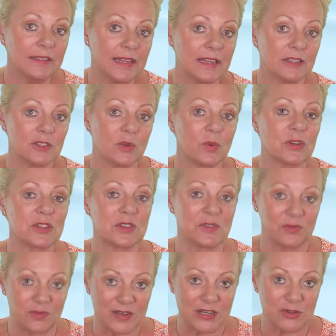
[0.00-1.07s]
link to watch
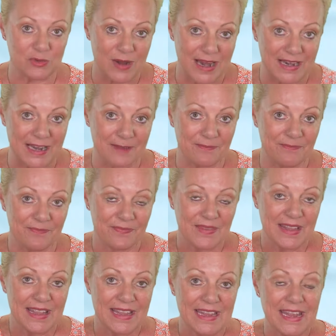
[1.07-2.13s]
the free training.
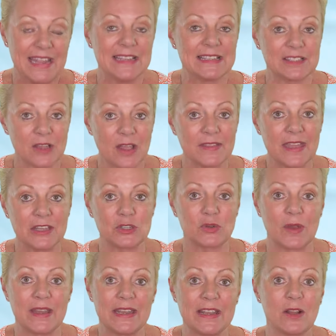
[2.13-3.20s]
Inside that
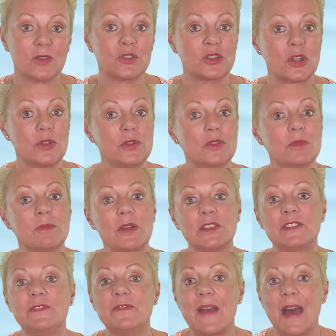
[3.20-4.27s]
training, I'll show you the
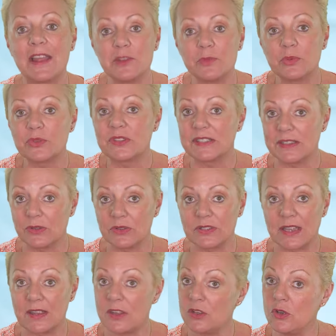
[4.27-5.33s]
most valuable skill
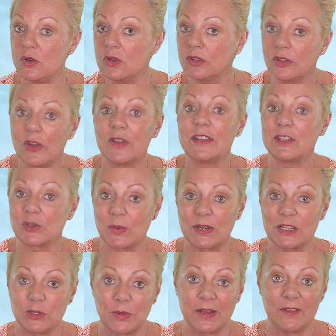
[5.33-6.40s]
set that you can learn in
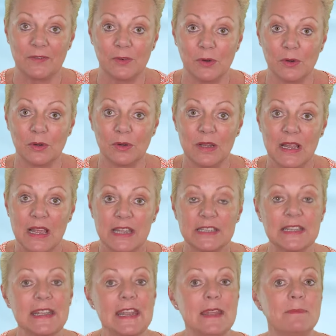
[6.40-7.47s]
2024
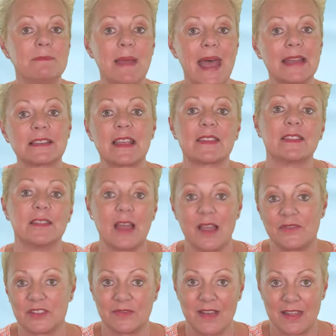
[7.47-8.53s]
to impact the
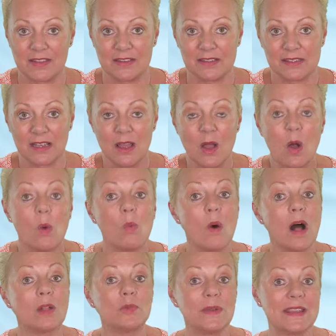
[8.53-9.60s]
lives of others,
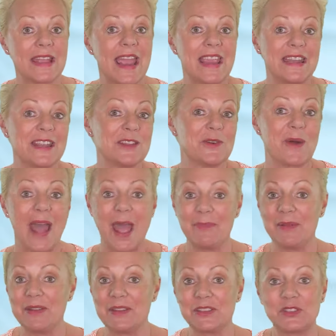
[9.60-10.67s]
while regaining your
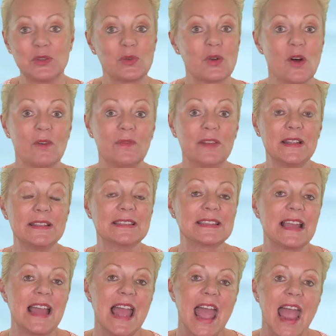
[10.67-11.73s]
happiness, your confidence,
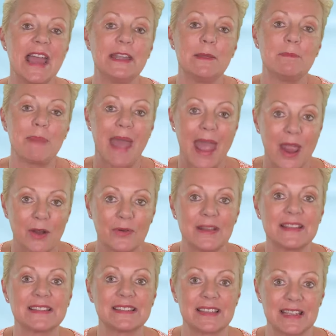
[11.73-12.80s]
and
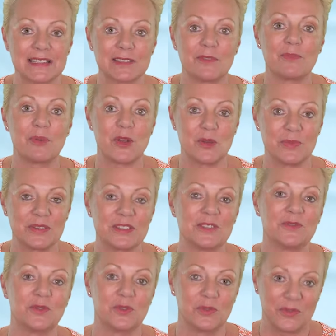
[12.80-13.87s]
empowering sense of purpose
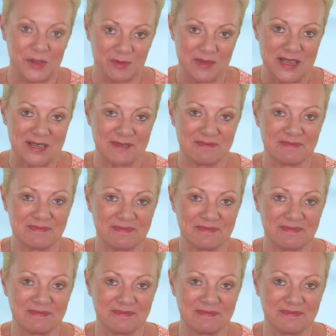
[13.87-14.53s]
and fulfillment.